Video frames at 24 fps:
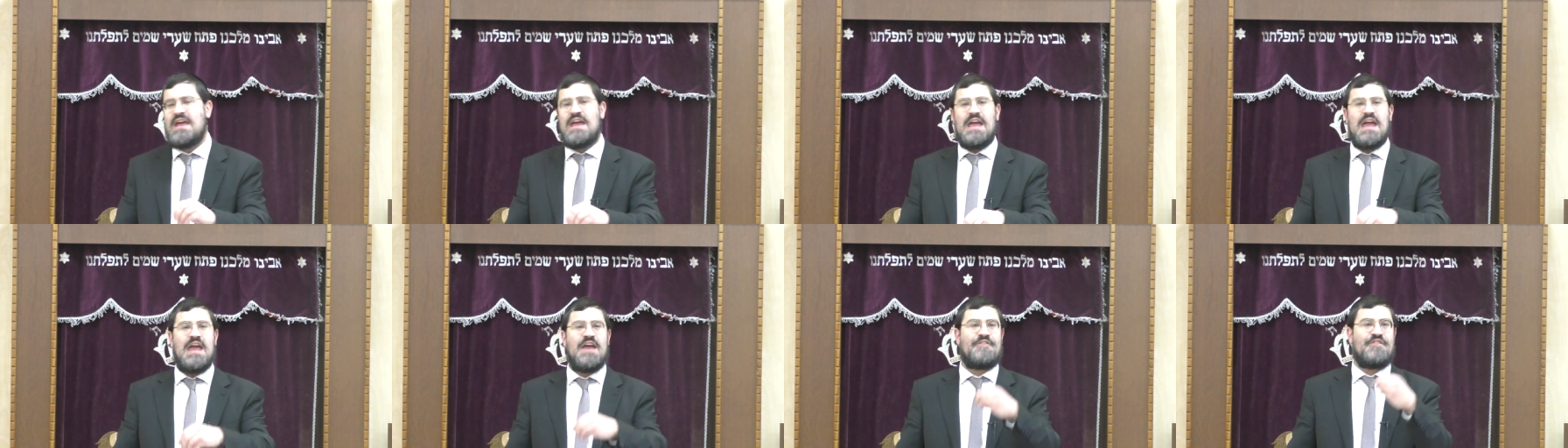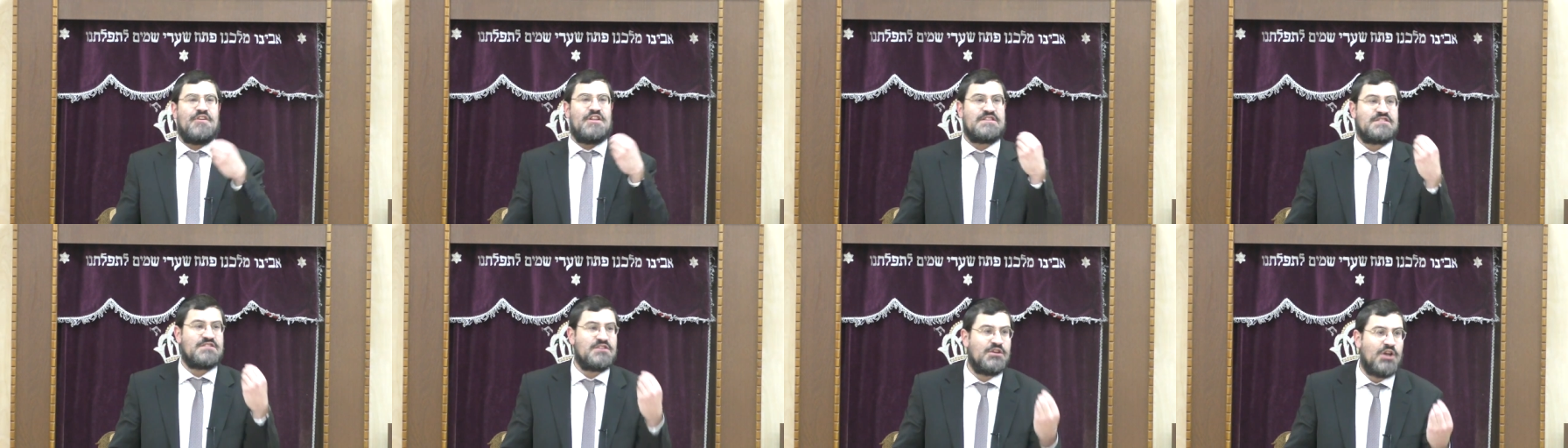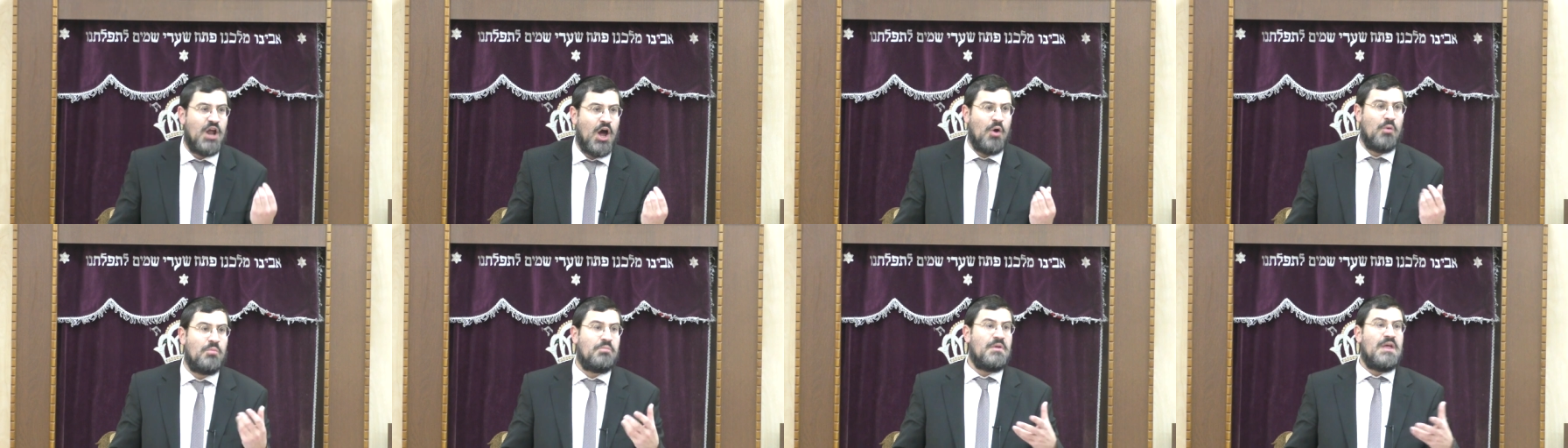if it's, you
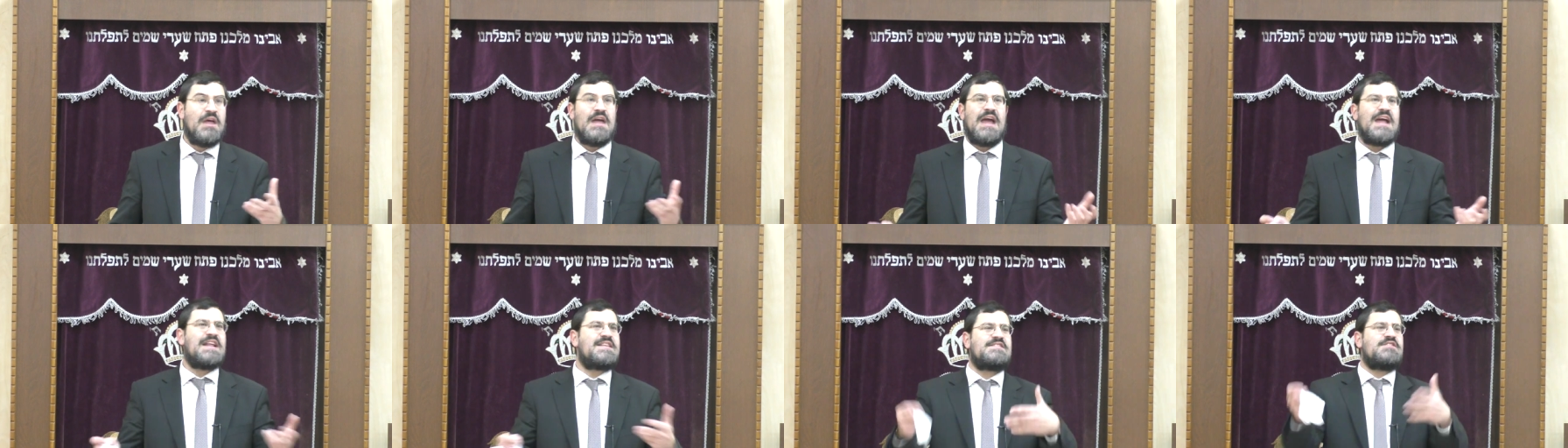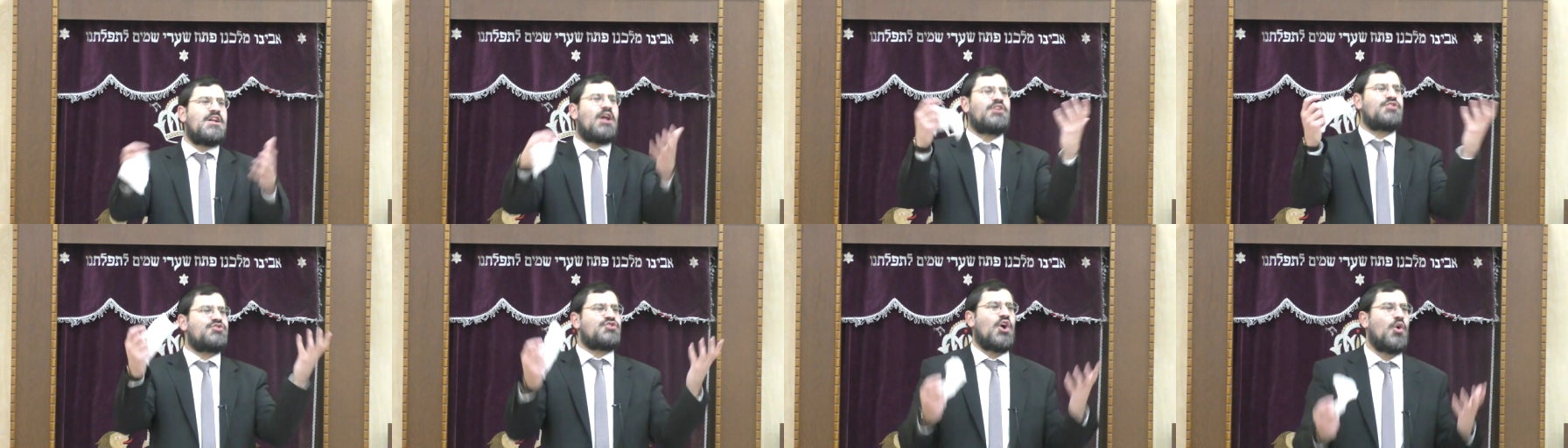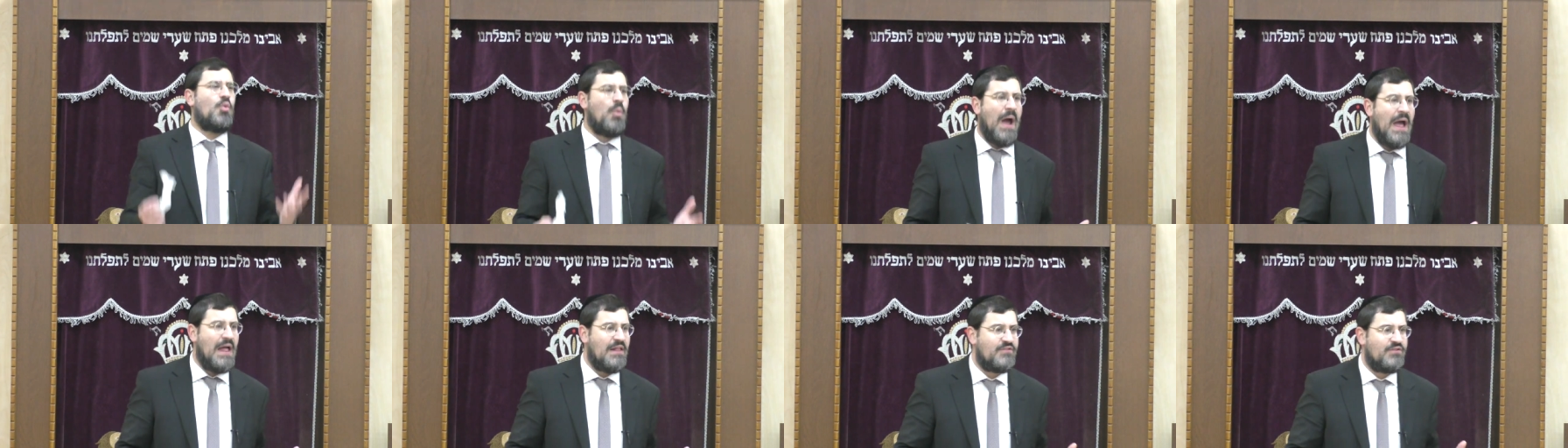know, it's not so
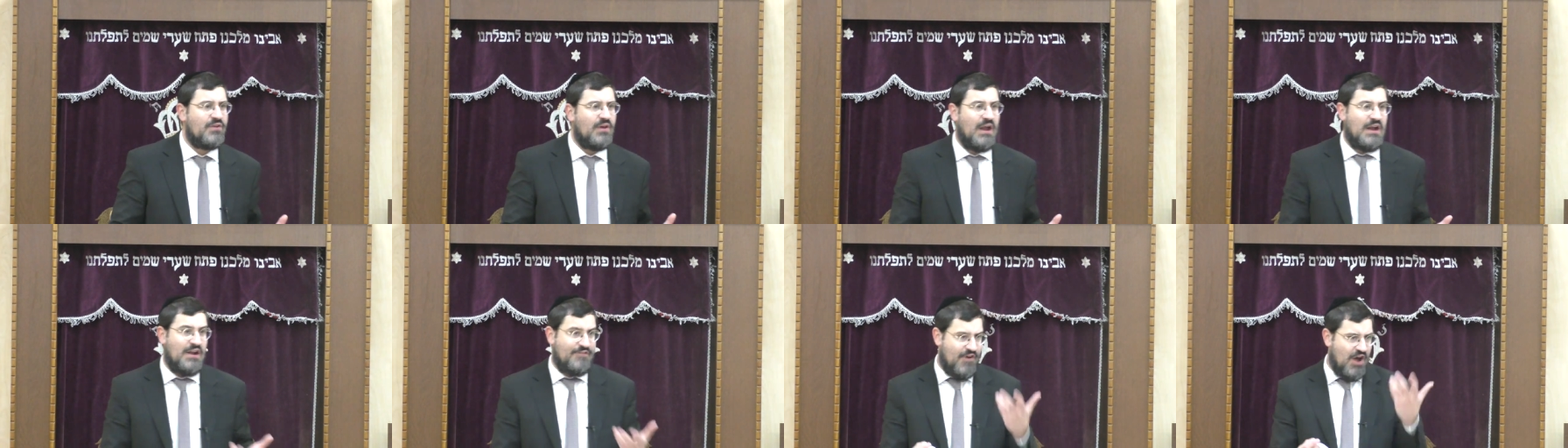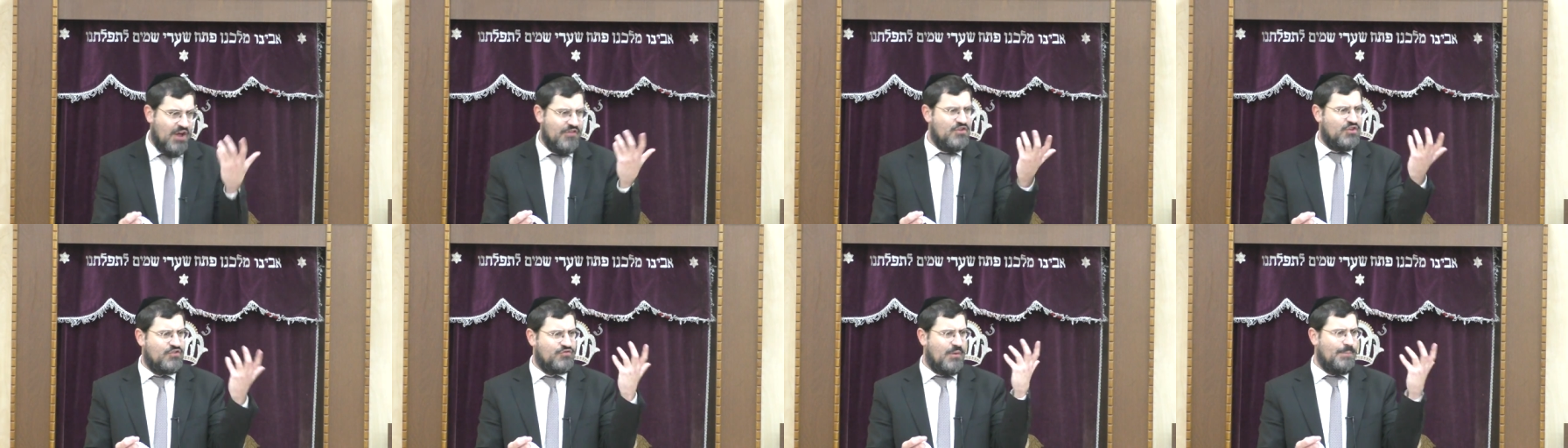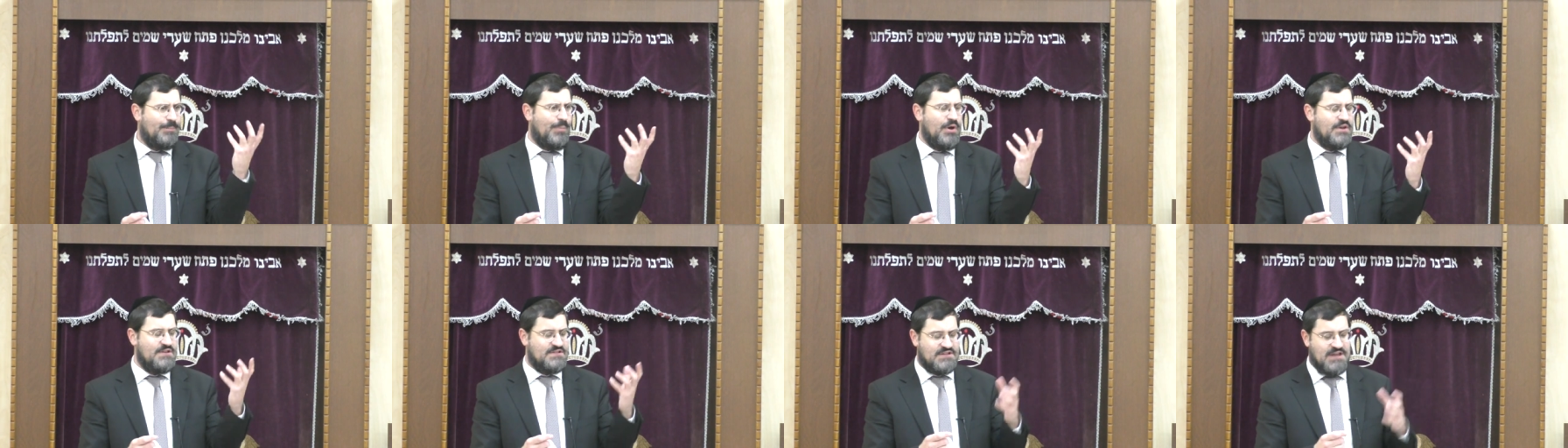wet. And I've heard this
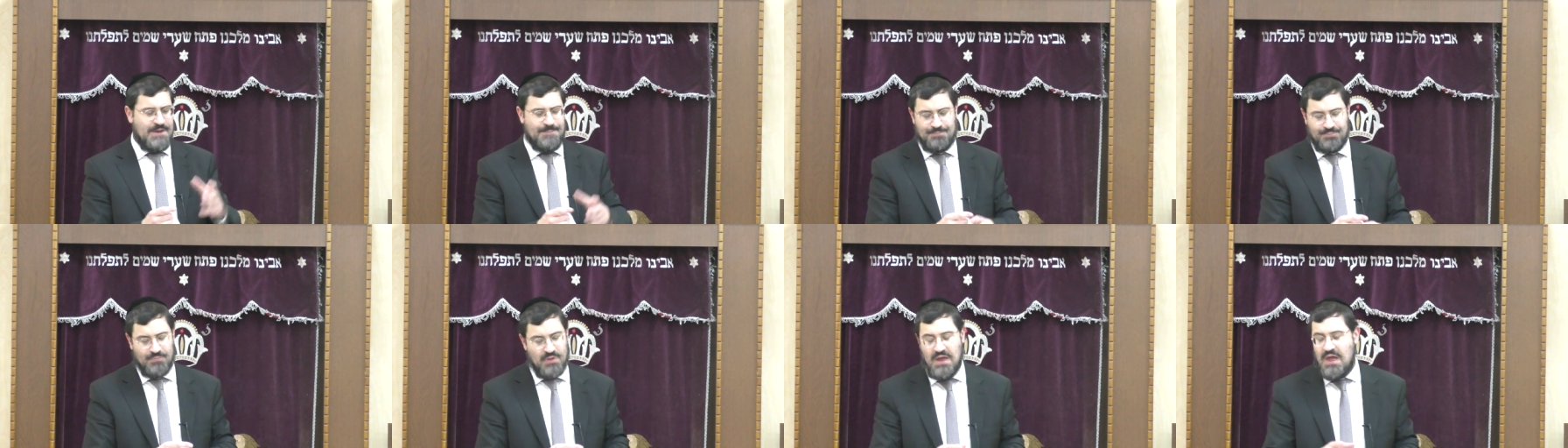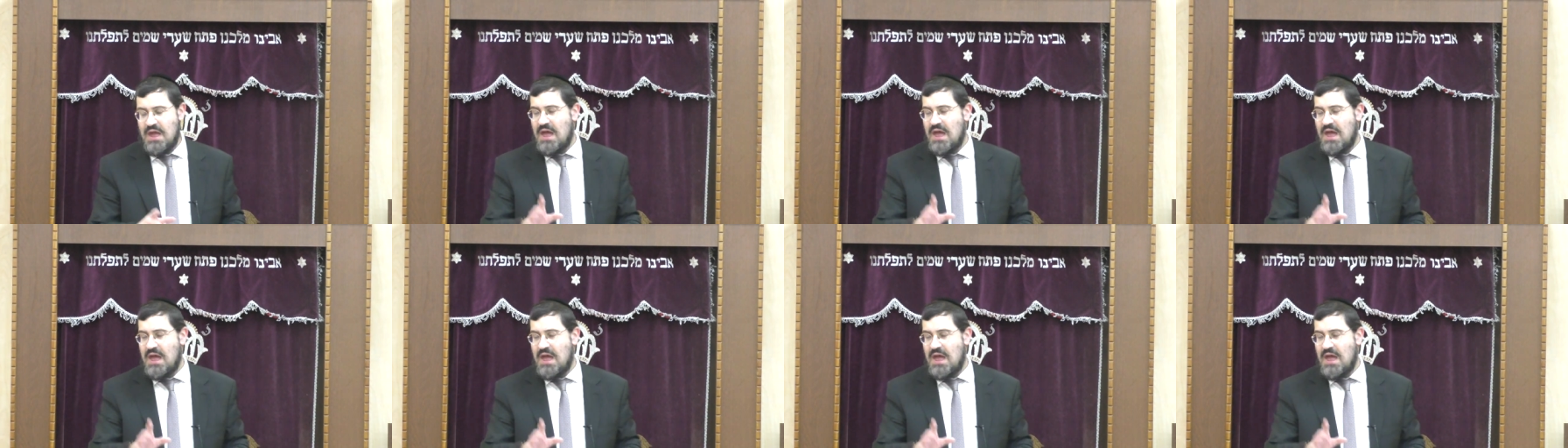from Poiskim.